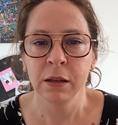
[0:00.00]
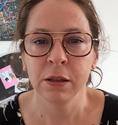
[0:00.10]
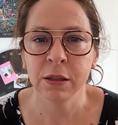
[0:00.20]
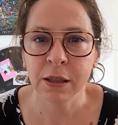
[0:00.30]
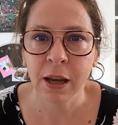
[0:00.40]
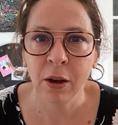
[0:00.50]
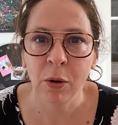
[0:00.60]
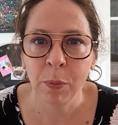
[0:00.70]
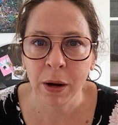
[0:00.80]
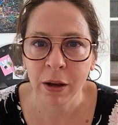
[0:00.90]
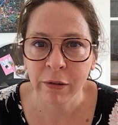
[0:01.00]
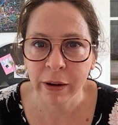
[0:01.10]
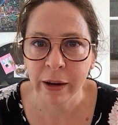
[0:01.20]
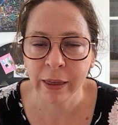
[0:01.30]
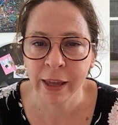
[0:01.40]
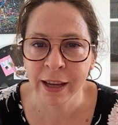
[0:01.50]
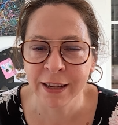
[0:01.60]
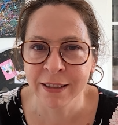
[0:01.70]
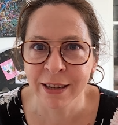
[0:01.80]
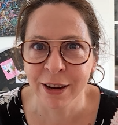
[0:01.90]
just how blurry
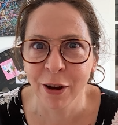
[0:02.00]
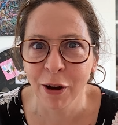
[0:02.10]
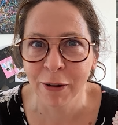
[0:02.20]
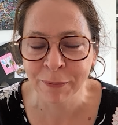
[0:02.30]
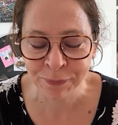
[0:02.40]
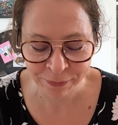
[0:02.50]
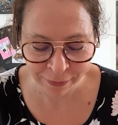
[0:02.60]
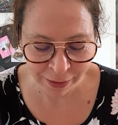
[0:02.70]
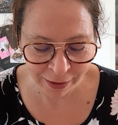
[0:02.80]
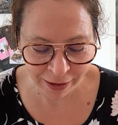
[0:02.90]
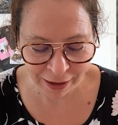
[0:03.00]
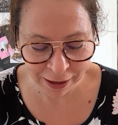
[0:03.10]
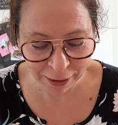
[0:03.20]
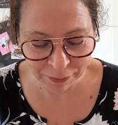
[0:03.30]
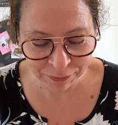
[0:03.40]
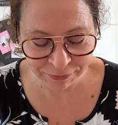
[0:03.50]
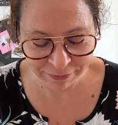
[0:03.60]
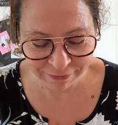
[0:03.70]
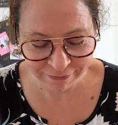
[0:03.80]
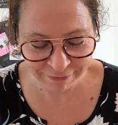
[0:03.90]
things had got. The
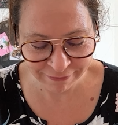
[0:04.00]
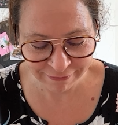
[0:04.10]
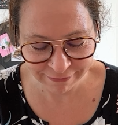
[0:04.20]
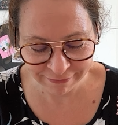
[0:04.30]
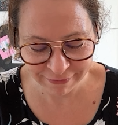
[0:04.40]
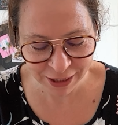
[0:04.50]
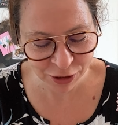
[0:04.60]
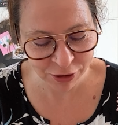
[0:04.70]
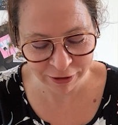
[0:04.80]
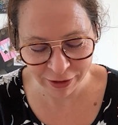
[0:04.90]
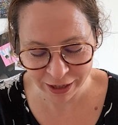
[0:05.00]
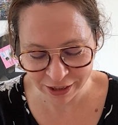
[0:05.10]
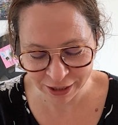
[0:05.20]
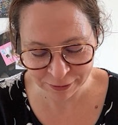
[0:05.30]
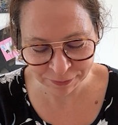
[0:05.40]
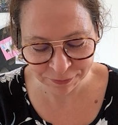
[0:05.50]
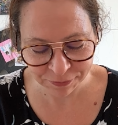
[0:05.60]
joy of aging.